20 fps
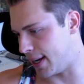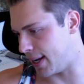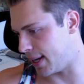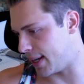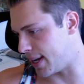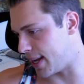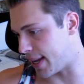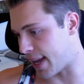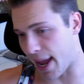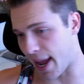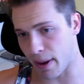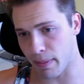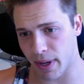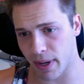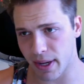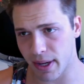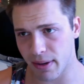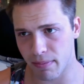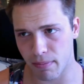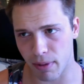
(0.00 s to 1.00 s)
It can
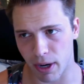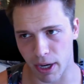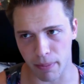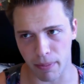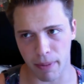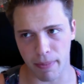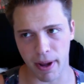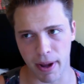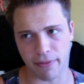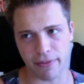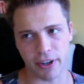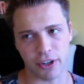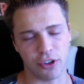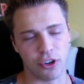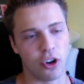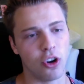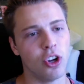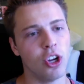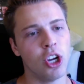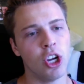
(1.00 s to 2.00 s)
be, but it can be
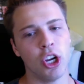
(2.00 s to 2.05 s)
beneficial.